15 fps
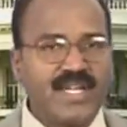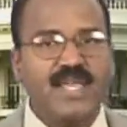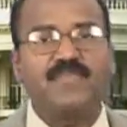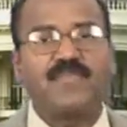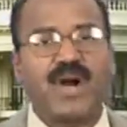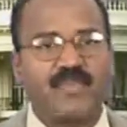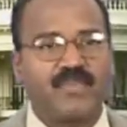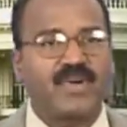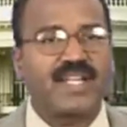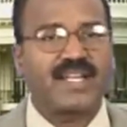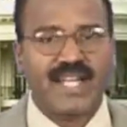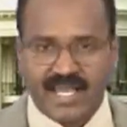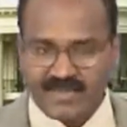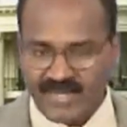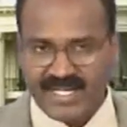only
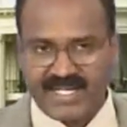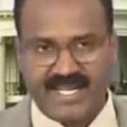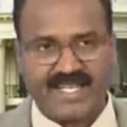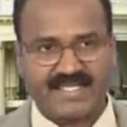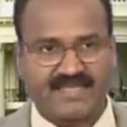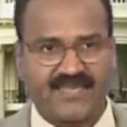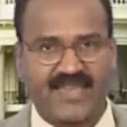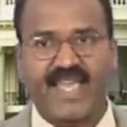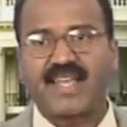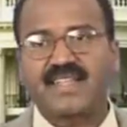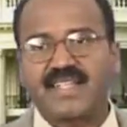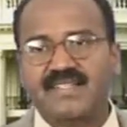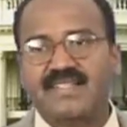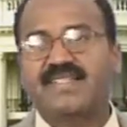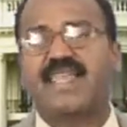popular library
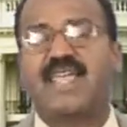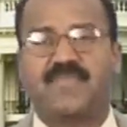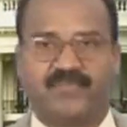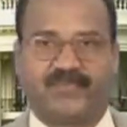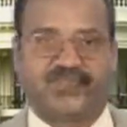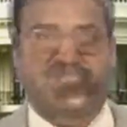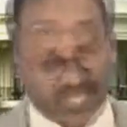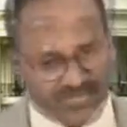classification scheme.